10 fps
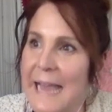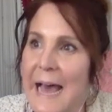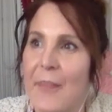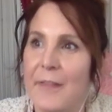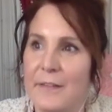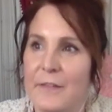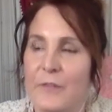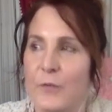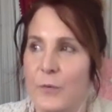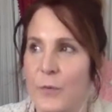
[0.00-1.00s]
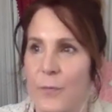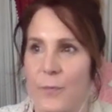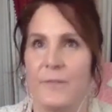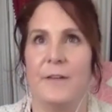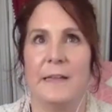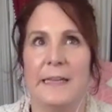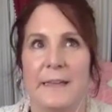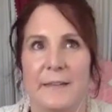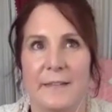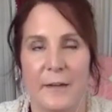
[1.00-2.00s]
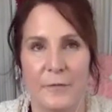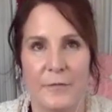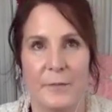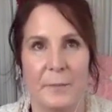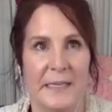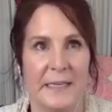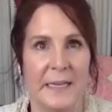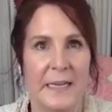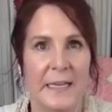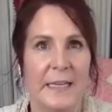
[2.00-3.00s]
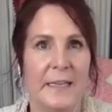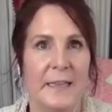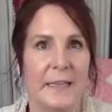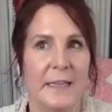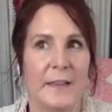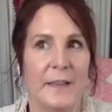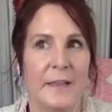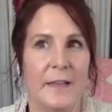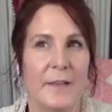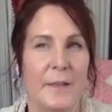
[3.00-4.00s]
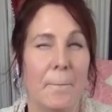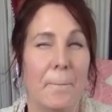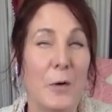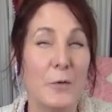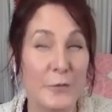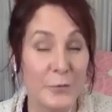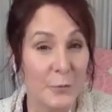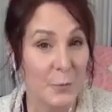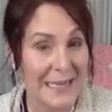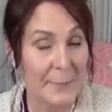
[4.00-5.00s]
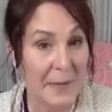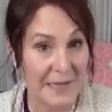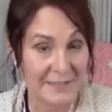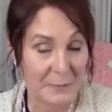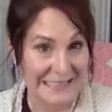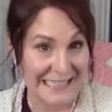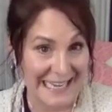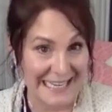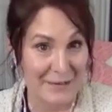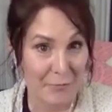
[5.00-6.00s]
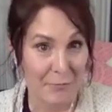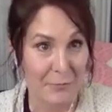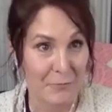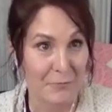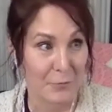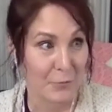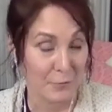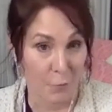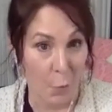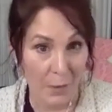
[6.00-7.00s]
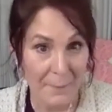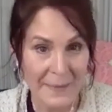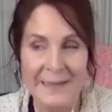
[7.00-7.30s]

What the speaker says: this is truth revealing itself to me in the most true way it possibly can through form,